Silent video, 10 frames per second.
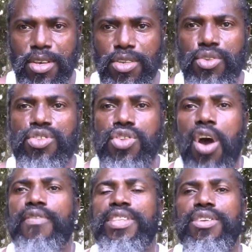You're
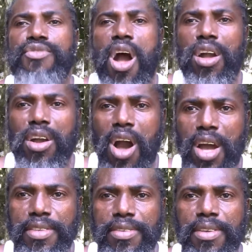serving the wrong
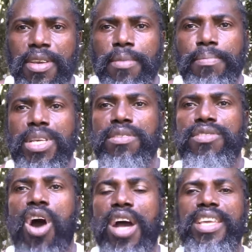God because
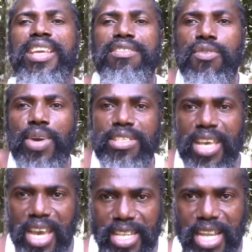God is
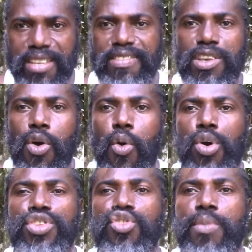within and is your
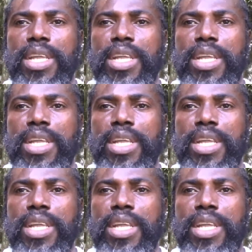own human